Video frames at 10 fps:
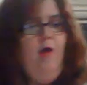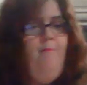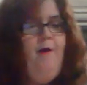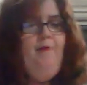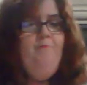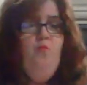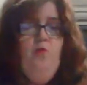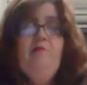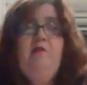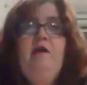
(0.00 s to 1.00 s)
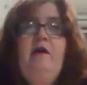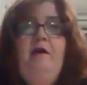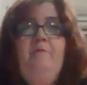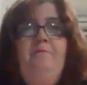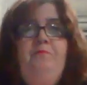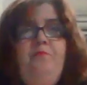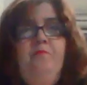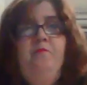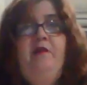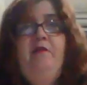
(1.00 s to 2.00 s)
But once again,
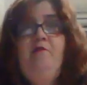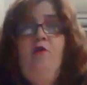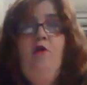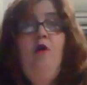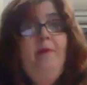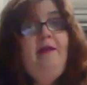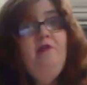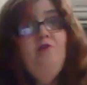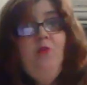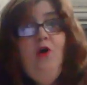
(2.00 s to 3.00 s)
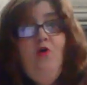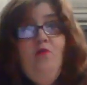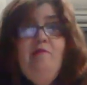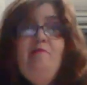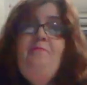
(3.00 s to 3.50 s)
these are homemade dinner rolls,